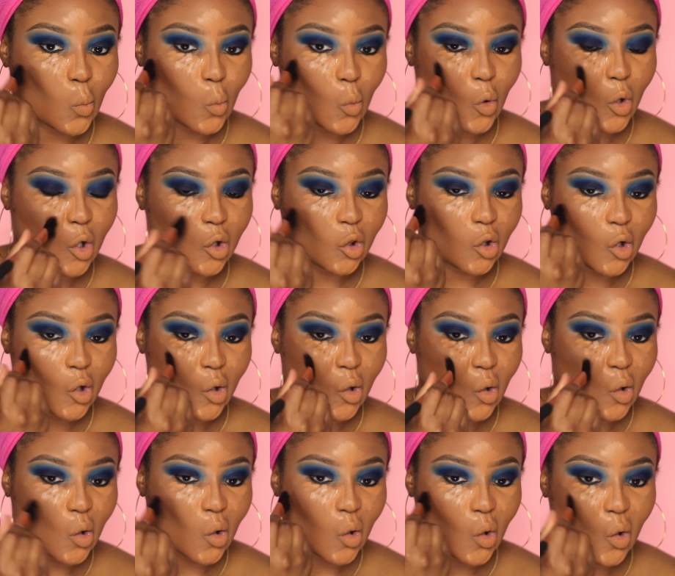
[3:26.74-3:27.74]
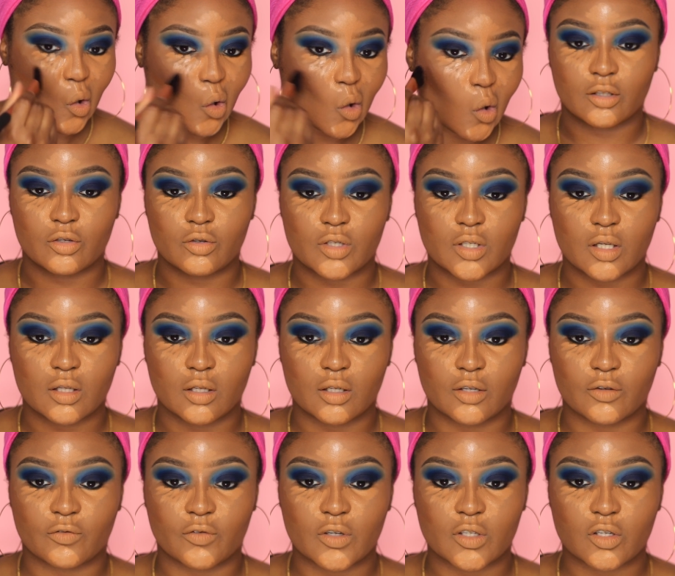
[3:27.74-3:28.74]
right there. Do you see the
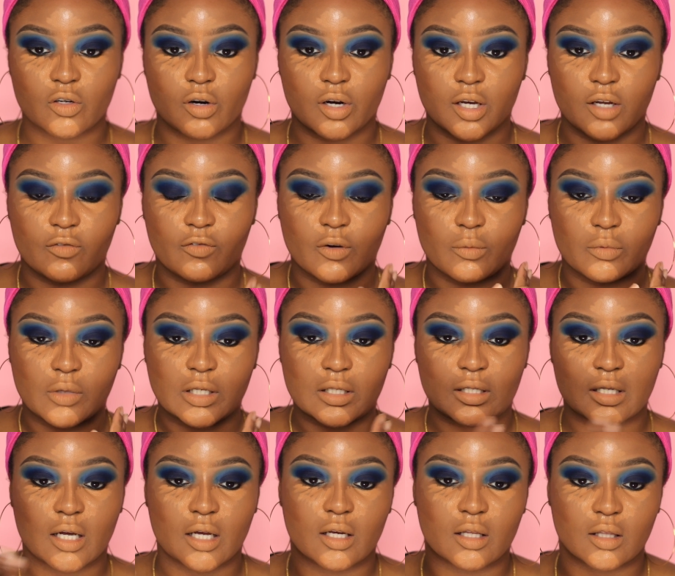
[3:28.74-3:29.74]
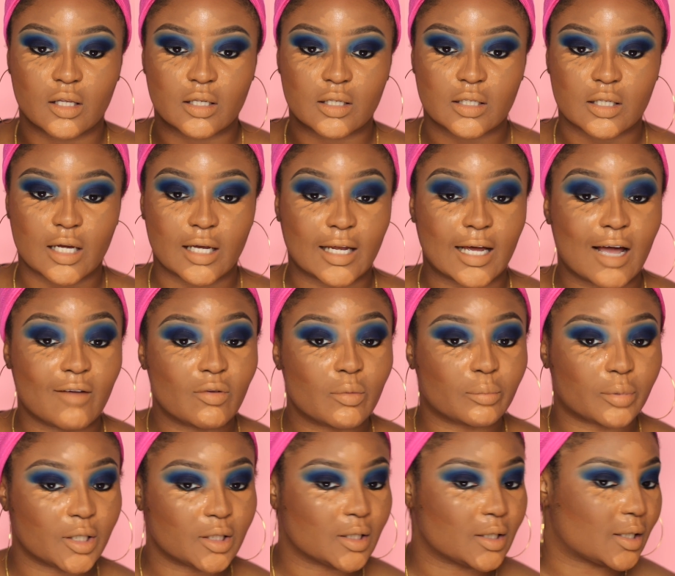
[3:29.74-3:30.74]
difference already from this side and this side? I haven't
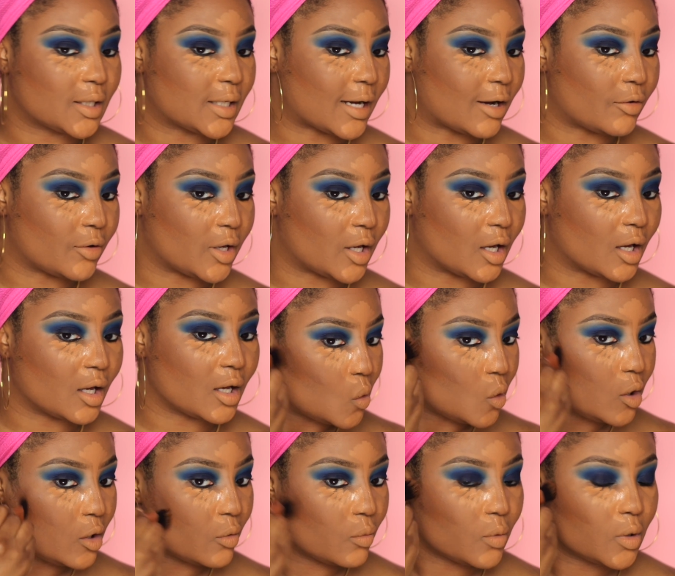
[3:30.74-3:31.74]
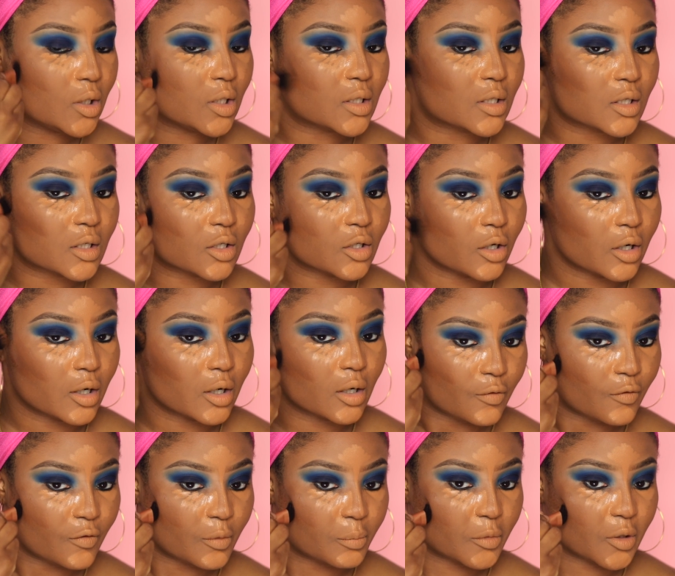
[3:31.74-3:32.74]
blended it out yet. You want to start
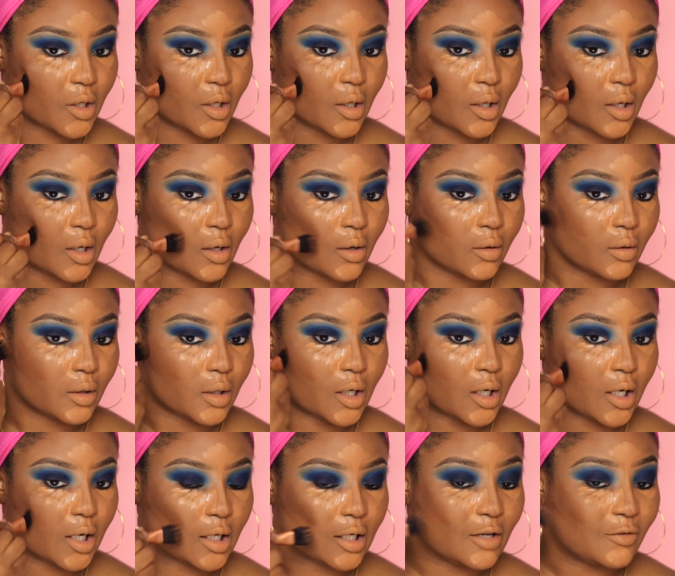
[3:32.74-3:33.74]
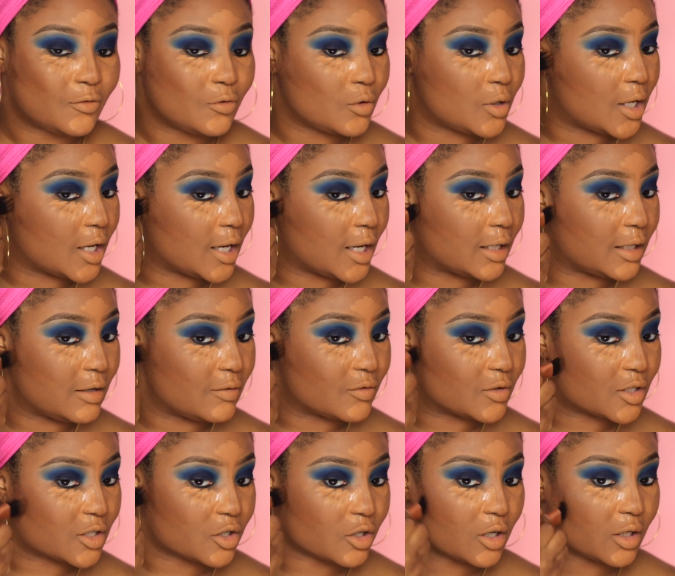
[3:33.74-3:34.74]
from the hairline. If you can, even
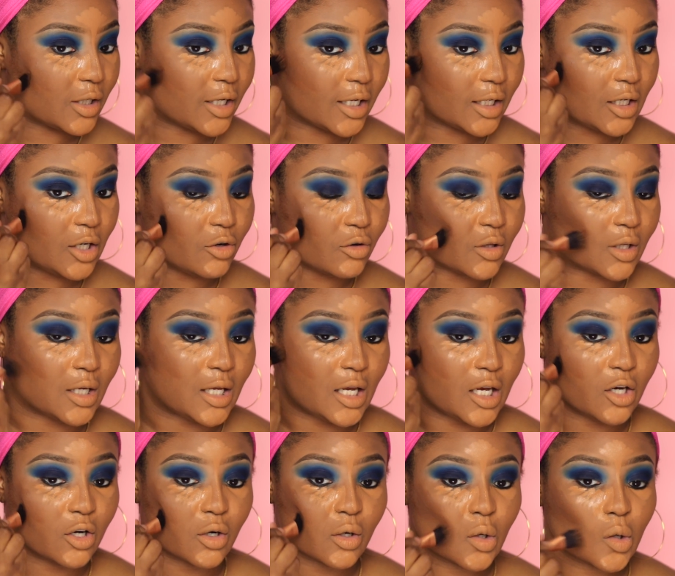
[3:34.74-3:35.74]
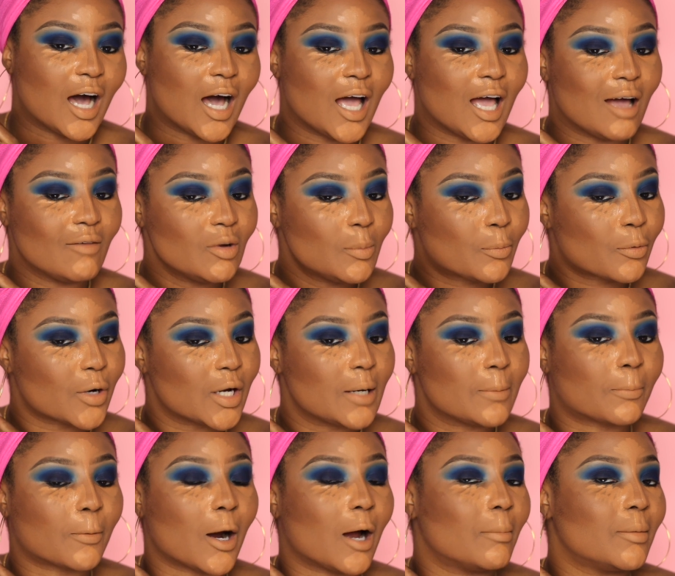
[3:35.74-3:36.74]
start like near the ear. I have a pretty
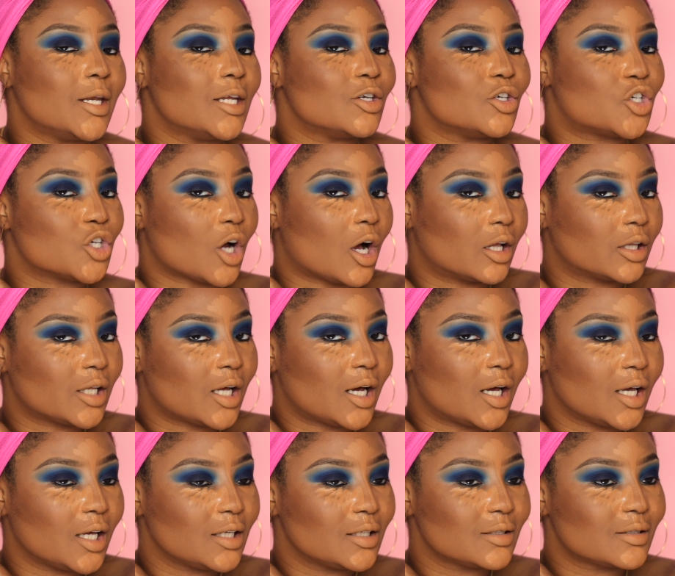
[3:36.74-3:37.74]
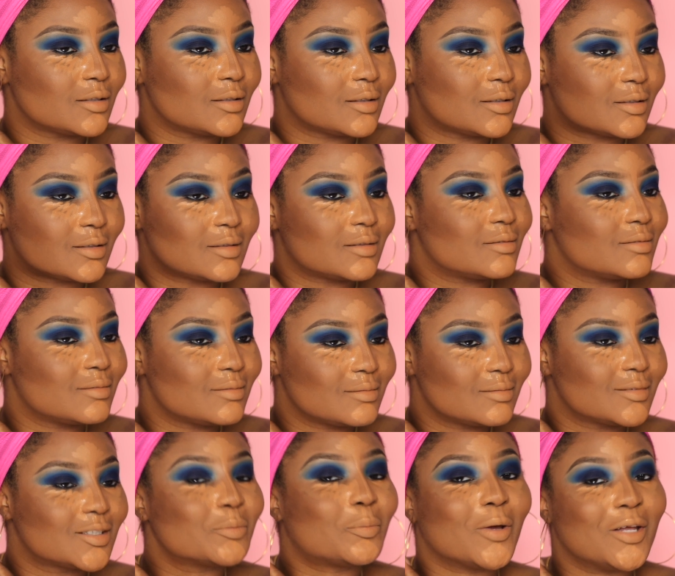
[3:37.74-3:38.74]
prominent jawline,
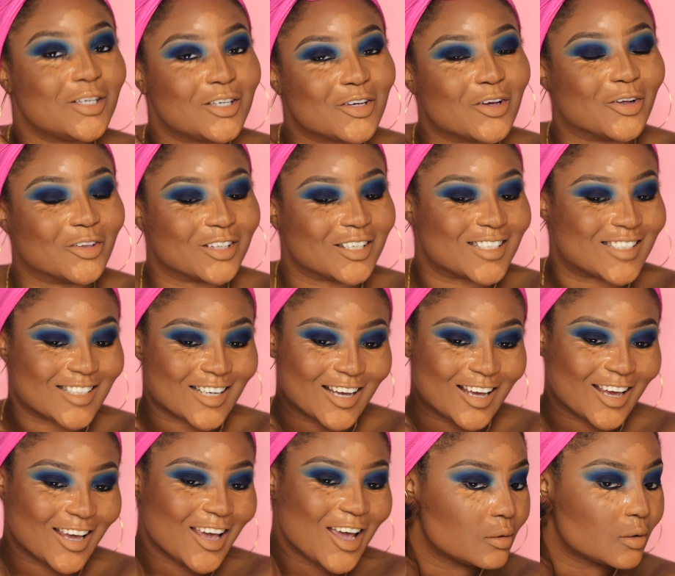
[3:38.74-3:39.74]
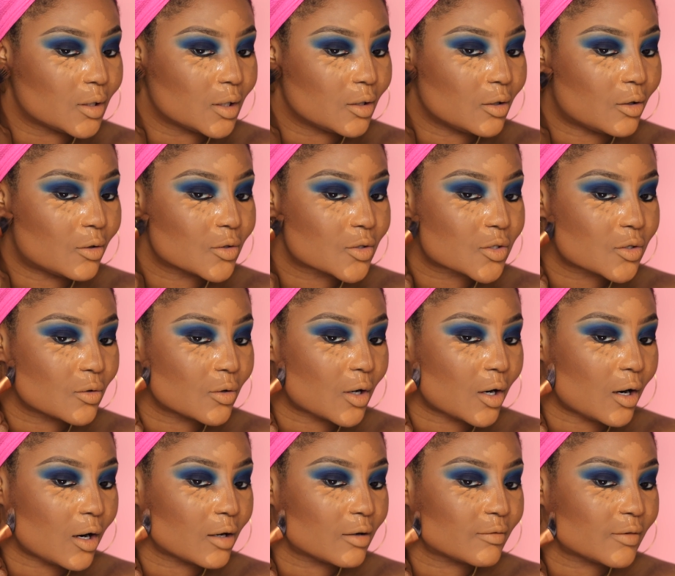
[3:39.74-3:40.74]
depending on the day. You can also
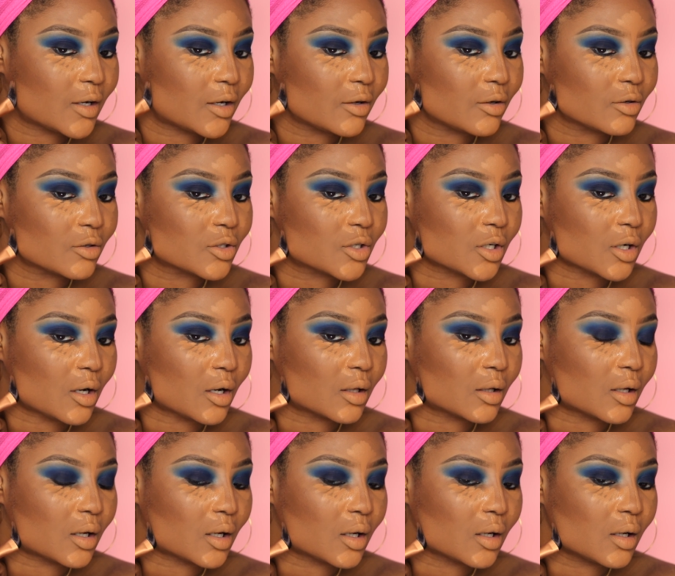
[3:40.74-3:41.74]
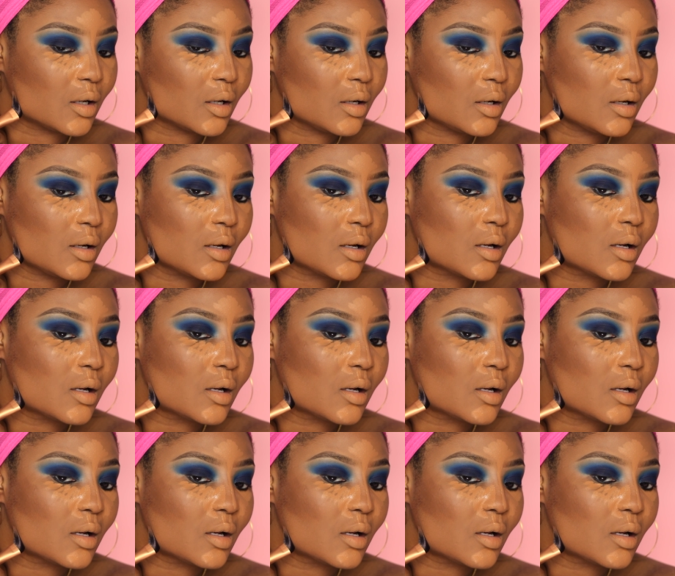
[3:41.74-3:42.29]
carve out your jawline